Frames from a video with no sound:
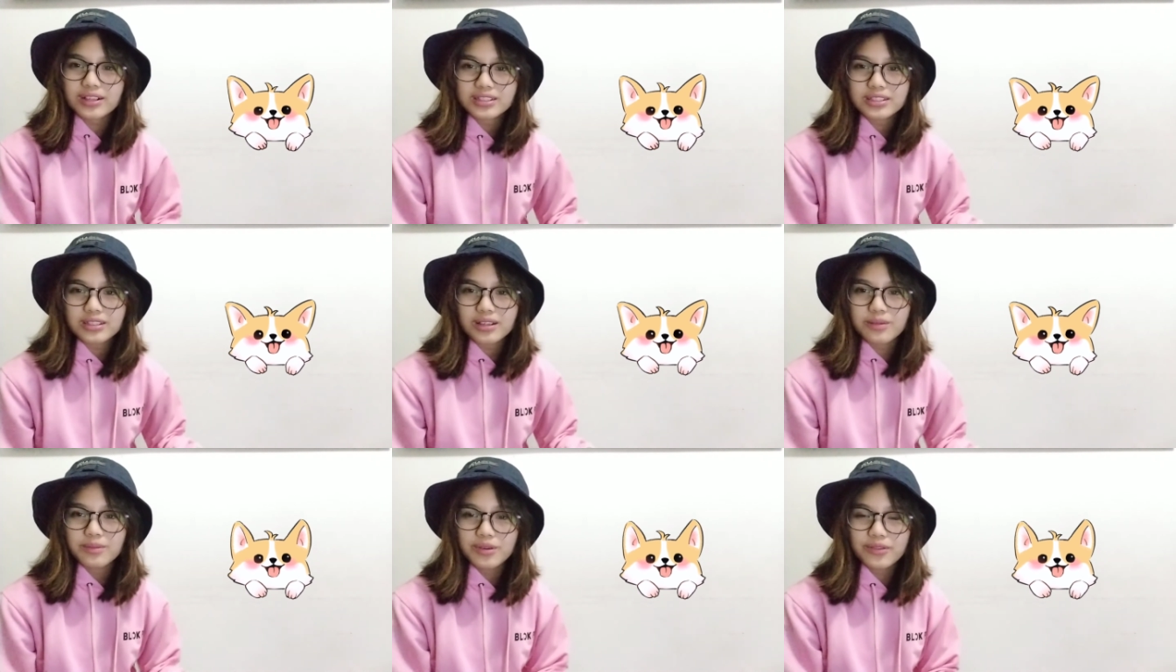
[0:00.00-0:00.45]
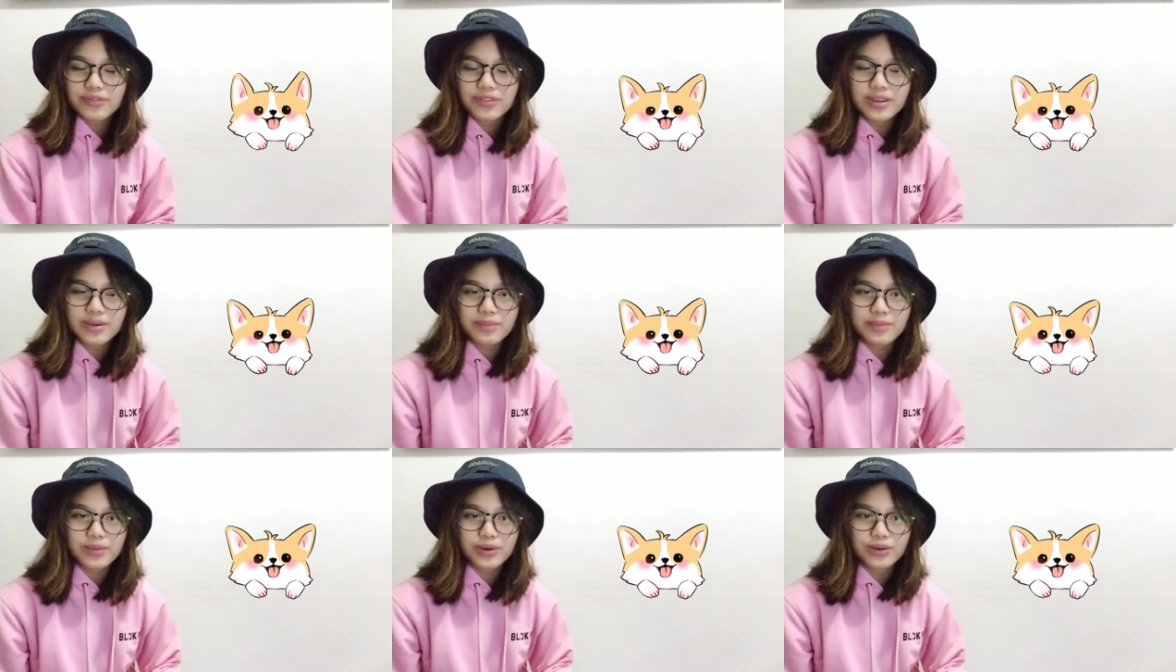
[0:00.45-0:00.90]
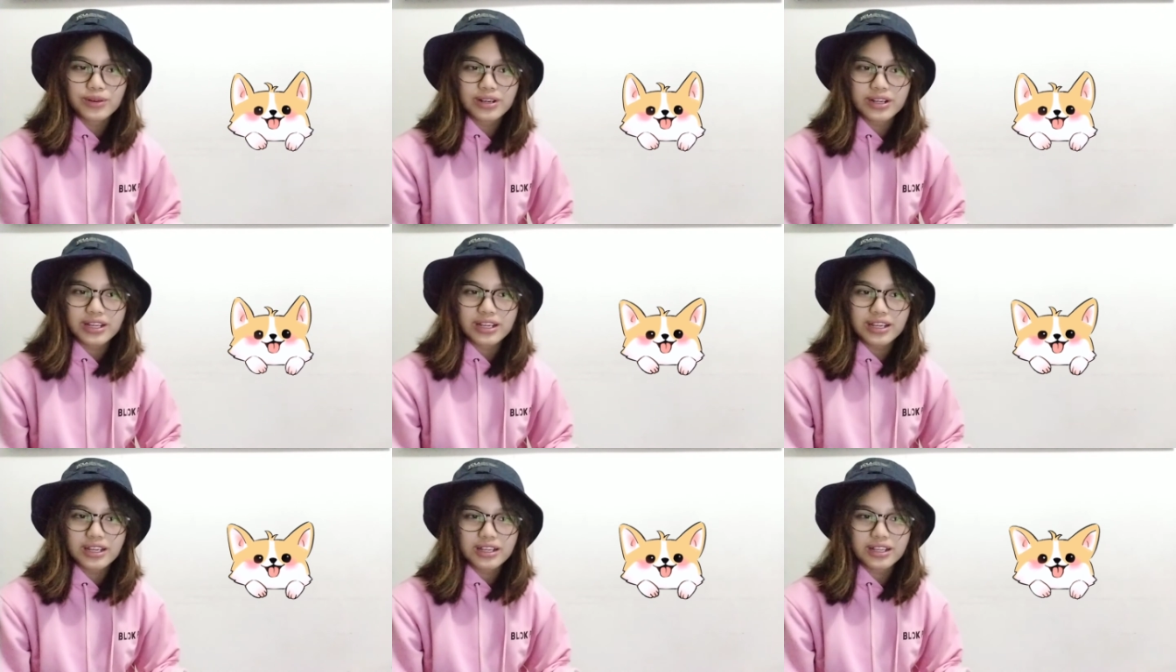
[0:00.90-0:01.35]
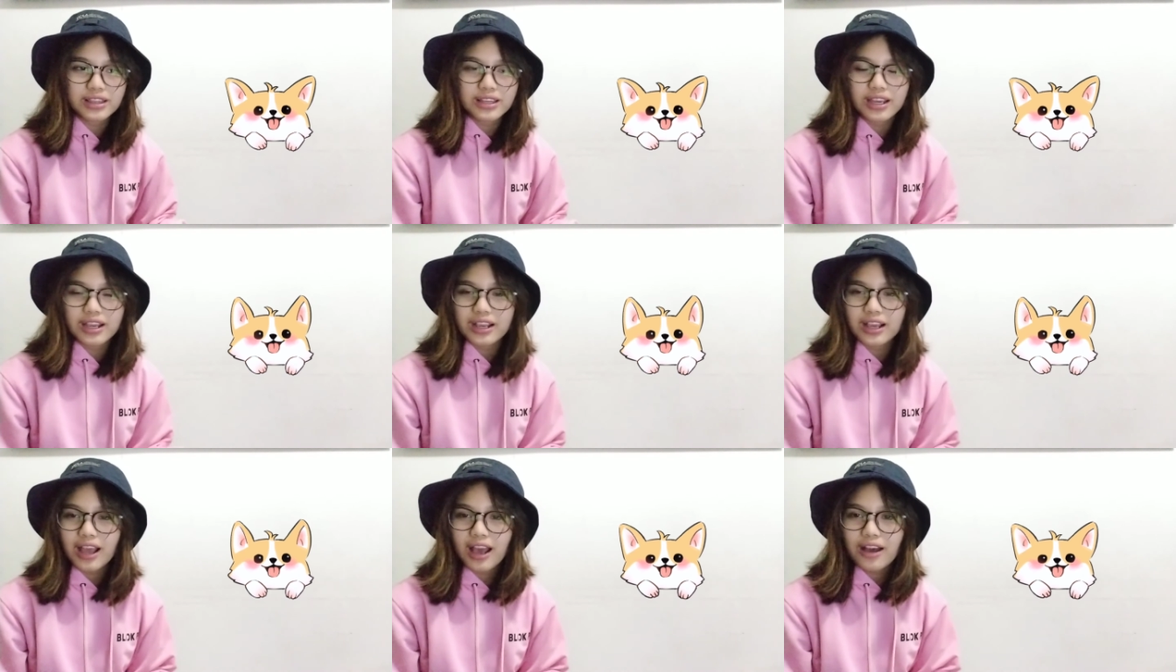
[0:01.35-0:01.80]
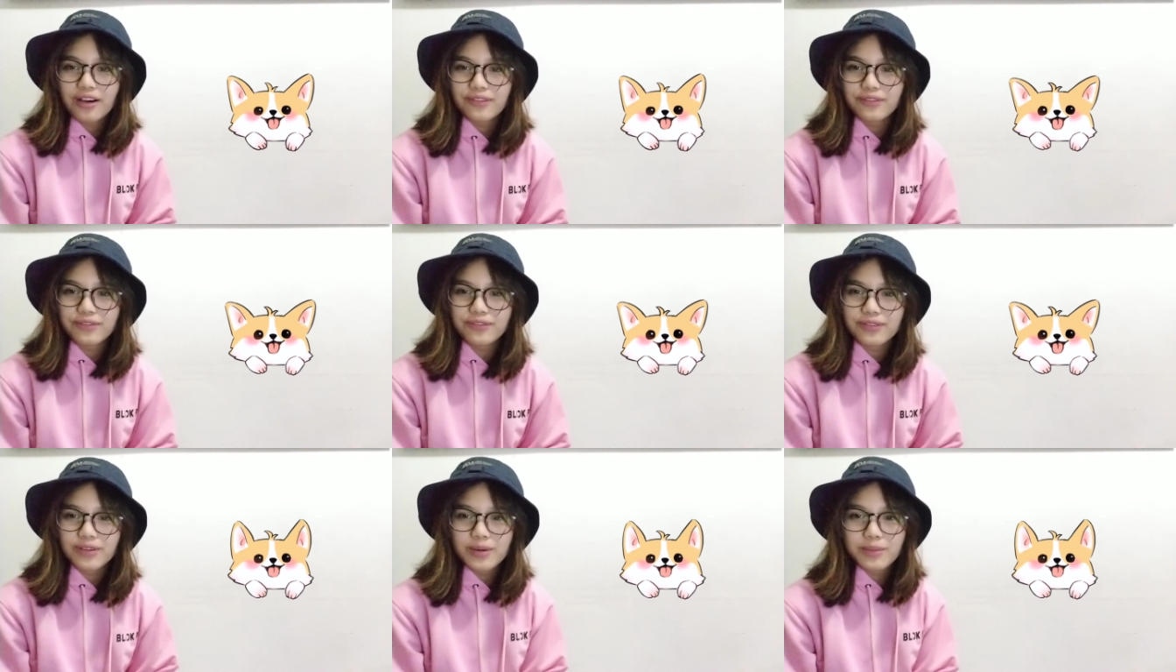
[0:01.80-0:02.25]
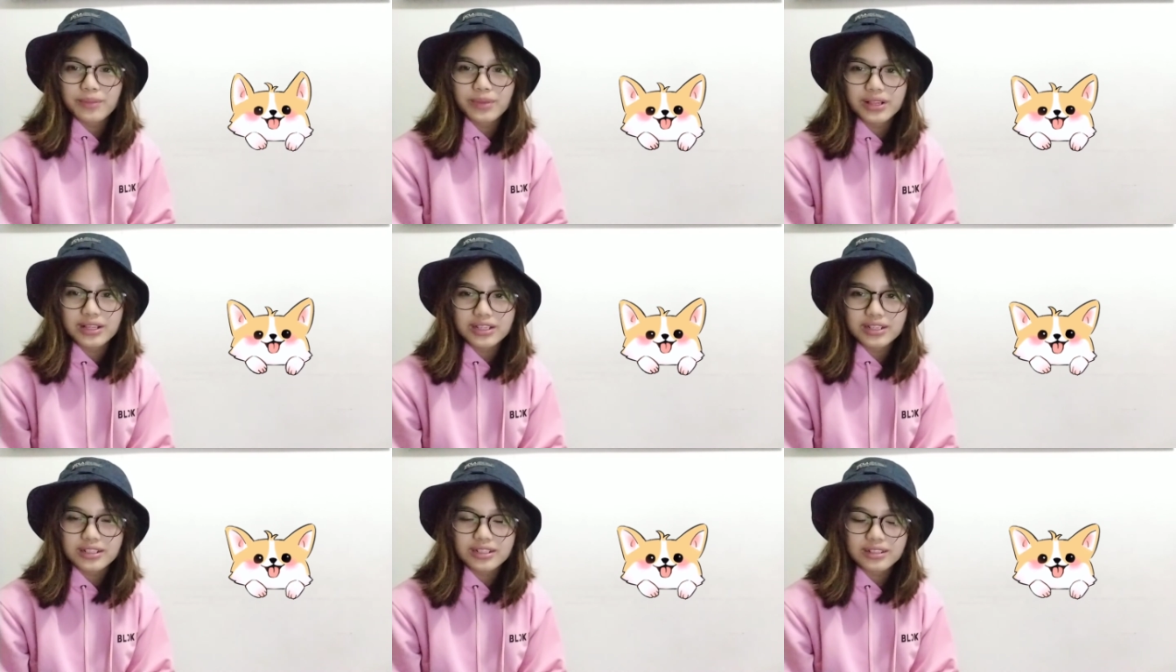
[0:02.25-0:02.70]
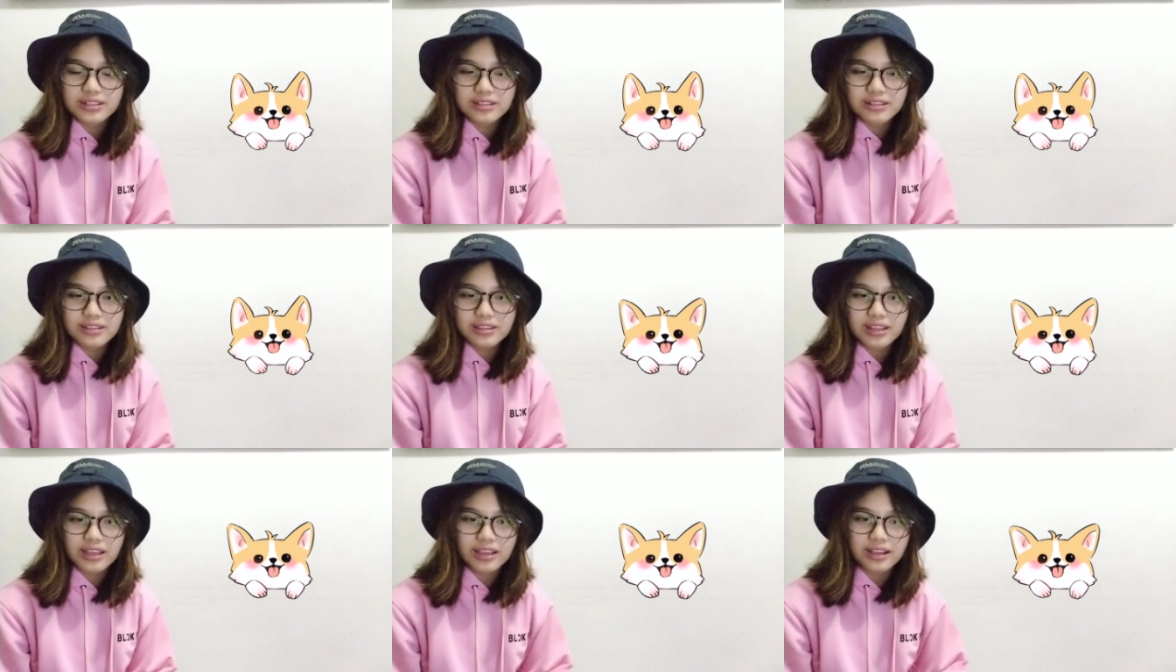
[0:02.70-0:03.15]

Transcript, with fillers: Some of them already have a million